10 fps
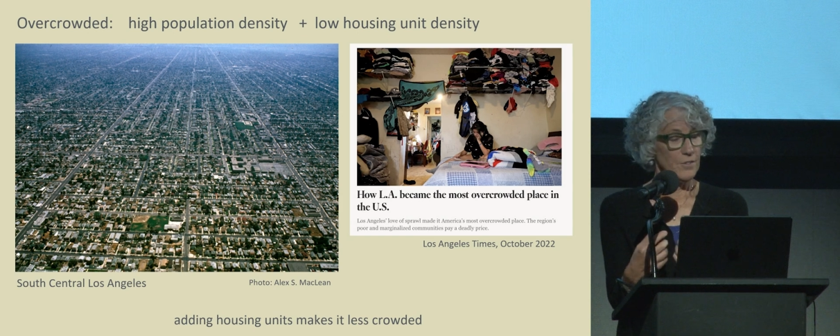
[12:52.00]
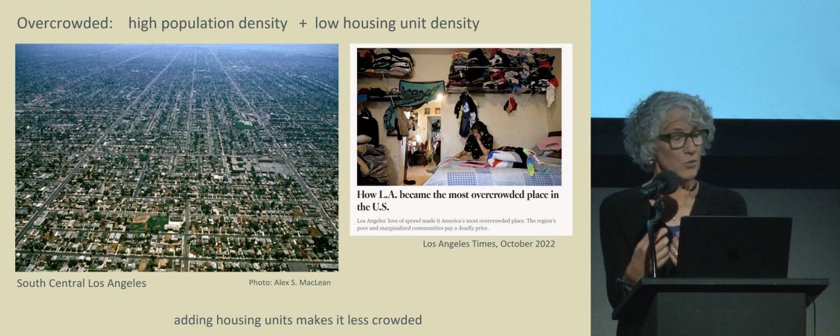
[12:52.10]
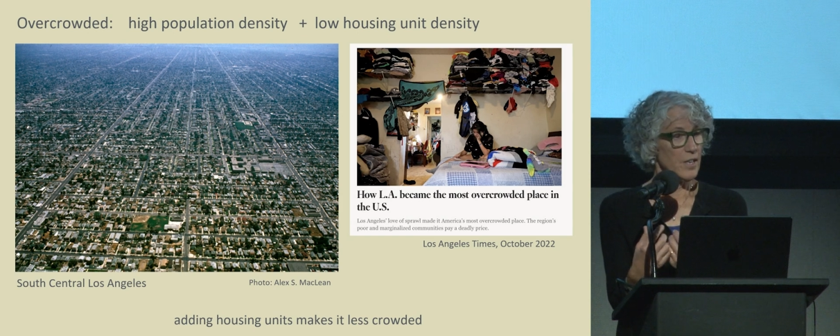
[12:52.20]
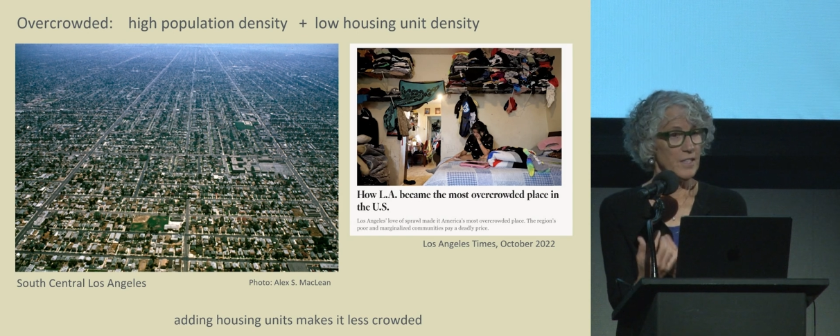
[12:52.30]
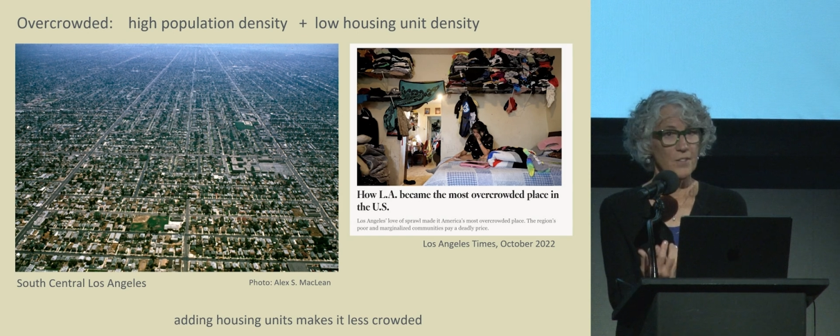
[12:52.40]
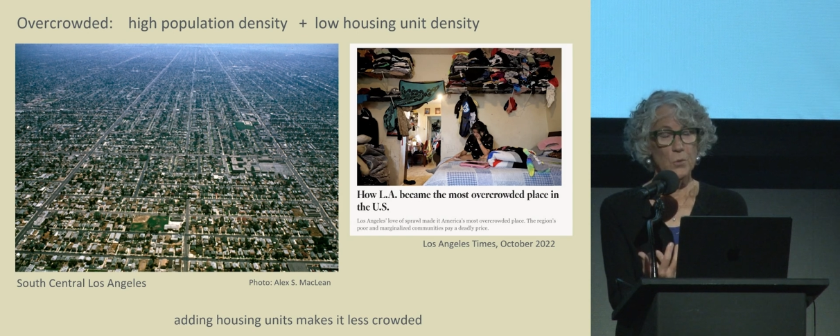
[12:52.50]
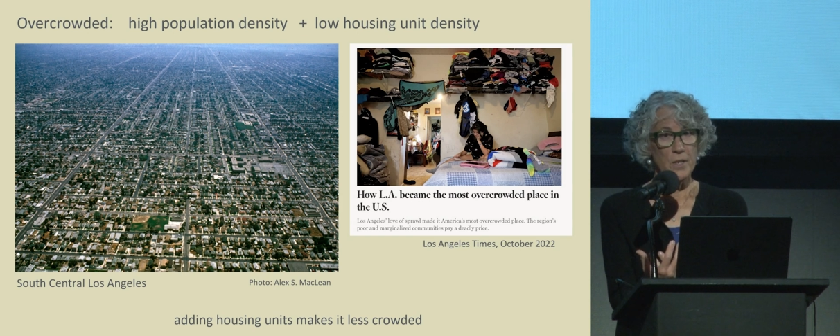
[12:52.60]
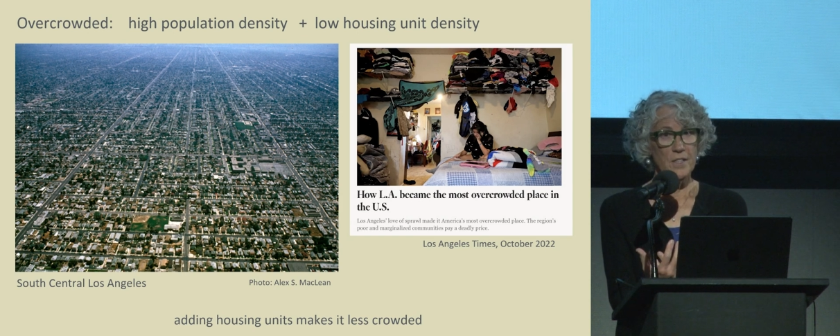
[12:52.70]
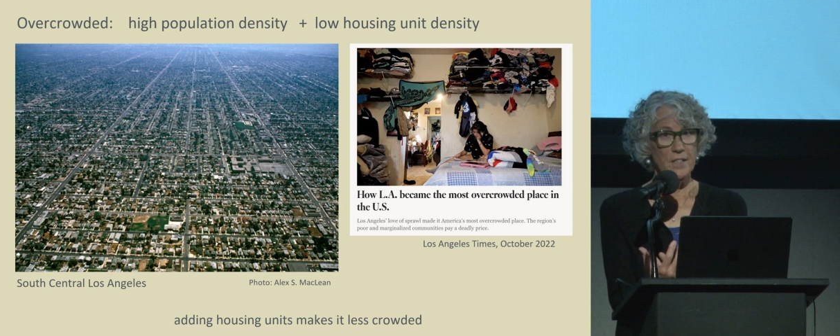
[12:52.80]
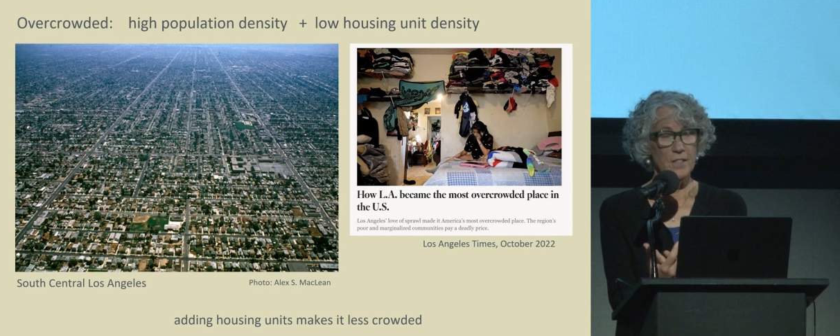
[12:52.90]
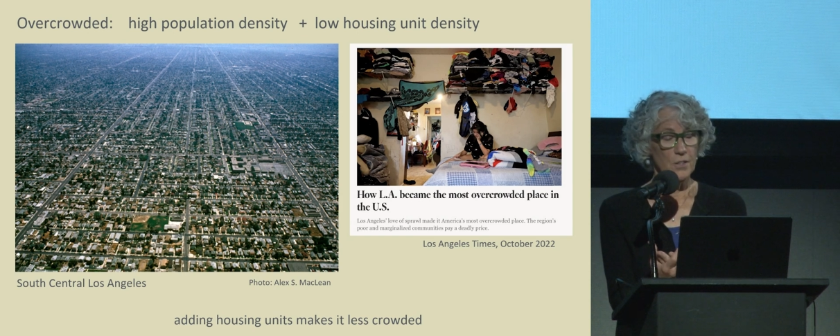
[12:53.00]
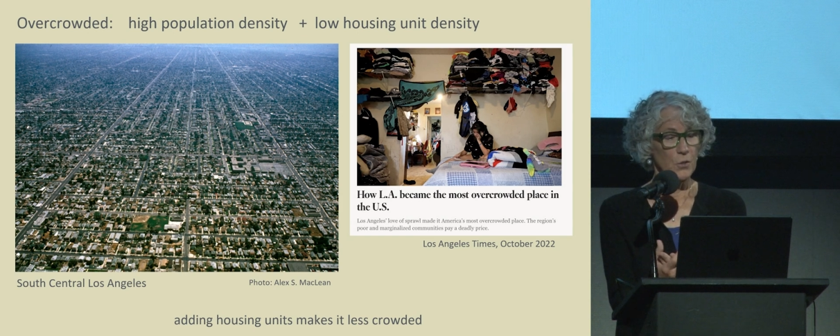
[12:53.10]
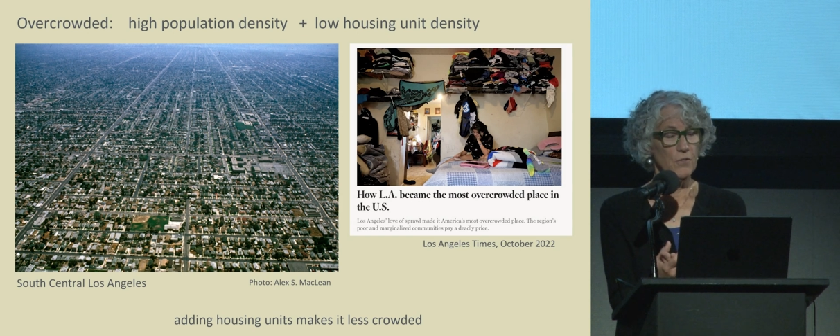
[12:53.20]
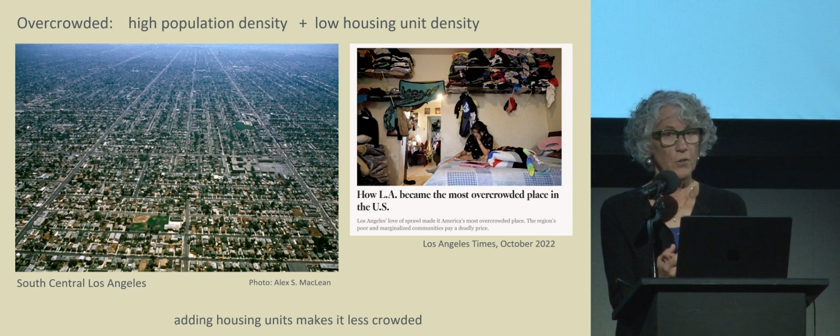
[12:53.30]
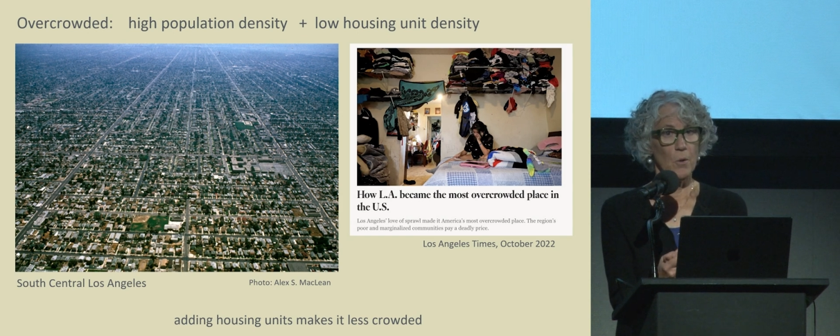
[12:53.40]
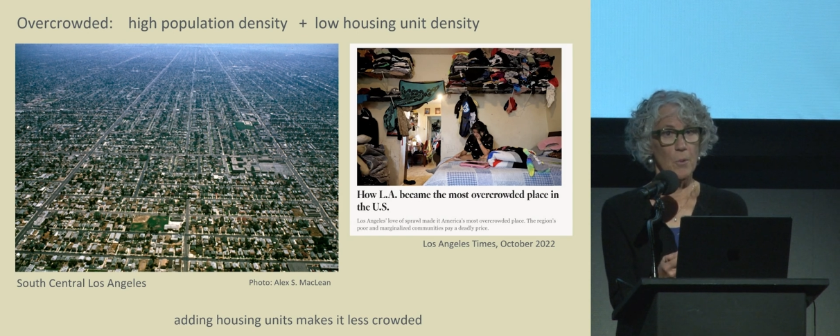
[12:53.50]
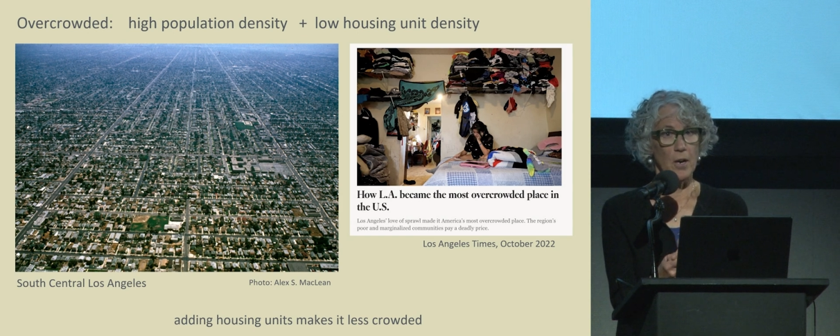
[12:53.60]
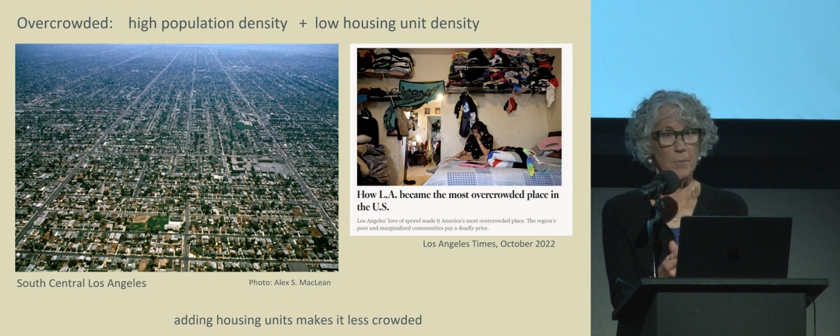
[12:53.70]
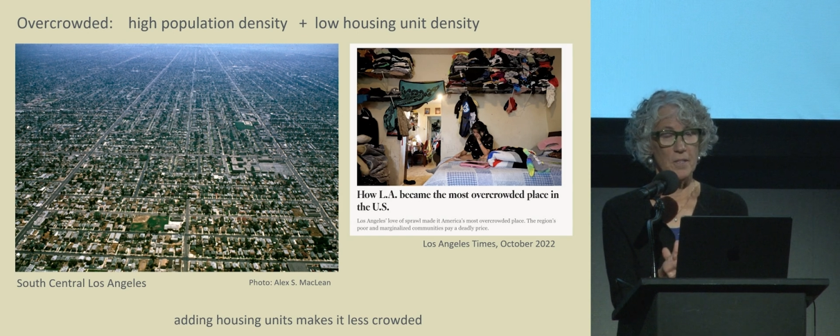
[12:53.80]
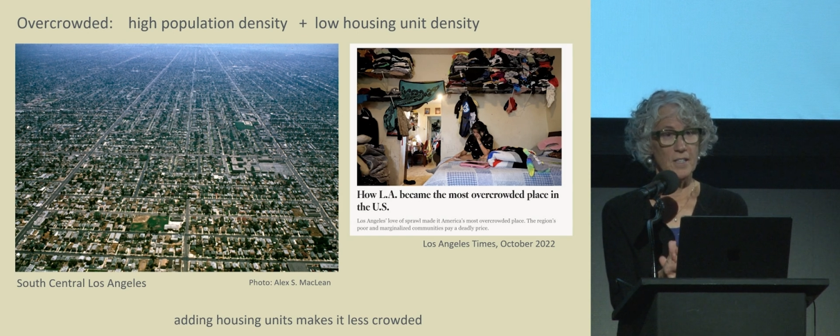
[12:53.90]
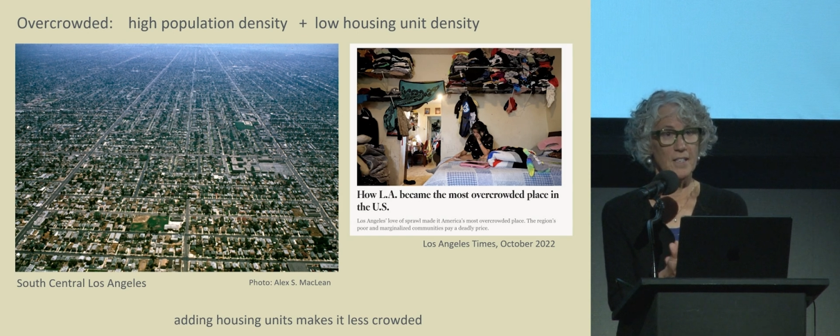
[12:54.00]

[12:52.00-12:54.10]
trying to squeeze into too few apartments.